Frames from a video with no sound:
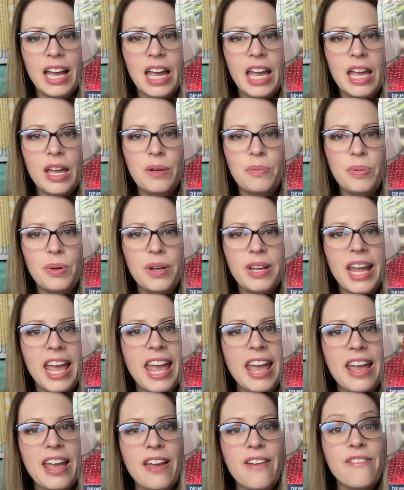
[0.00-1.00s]
and put
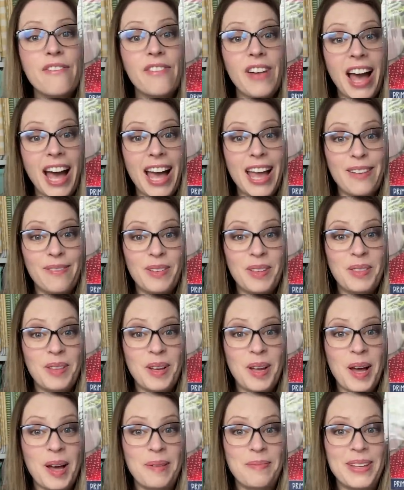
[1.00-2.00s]
a five in the
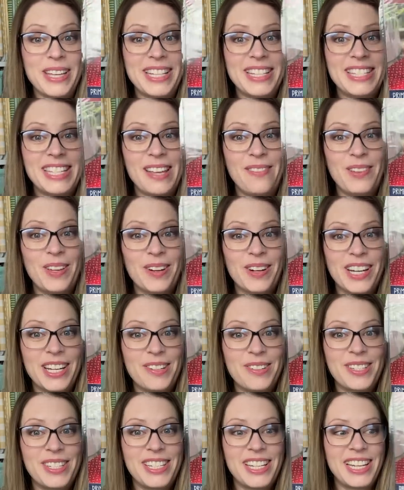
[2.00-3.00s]
comments if you're
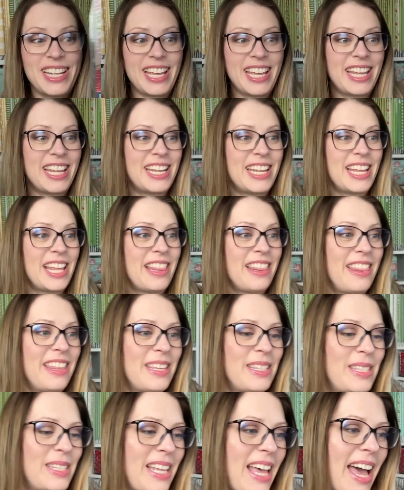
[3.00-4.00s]
interested in
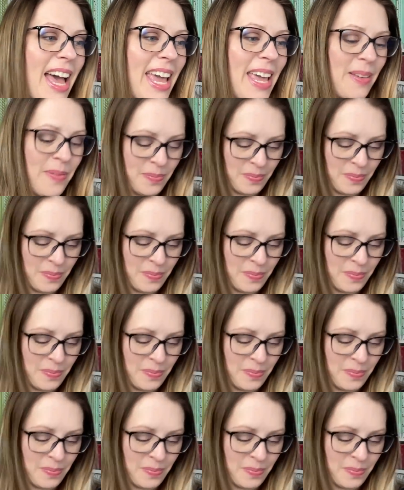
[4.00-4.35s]
this guy.